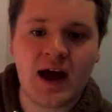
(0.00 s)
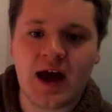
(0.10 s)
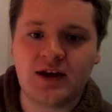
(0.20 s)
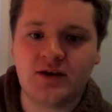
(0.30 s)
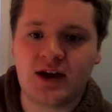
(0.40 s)

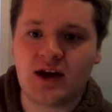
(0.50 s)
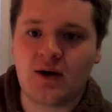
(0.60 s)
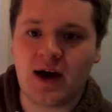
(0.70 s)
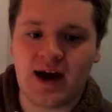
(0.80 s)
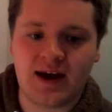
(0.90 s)
and you can go
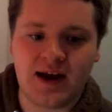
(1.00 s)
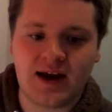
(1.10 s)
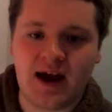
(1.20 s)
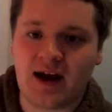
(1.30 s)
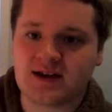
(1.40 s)
ahead
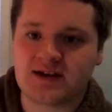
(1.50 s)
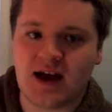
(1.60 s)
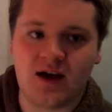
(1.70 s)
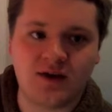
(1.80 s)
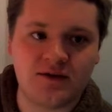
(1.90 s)
and X
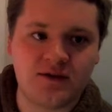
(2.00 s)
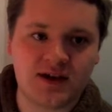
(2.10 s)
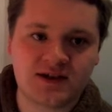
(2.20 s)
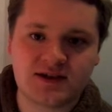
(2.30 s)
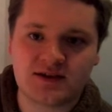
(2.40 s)
out of
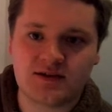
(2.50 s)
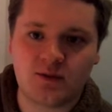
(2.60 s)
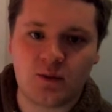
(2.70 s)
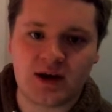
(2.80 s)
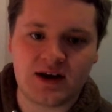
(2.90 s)
this
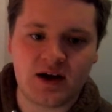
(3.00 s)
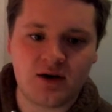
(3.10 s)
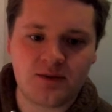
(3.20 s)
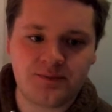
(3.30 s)
window.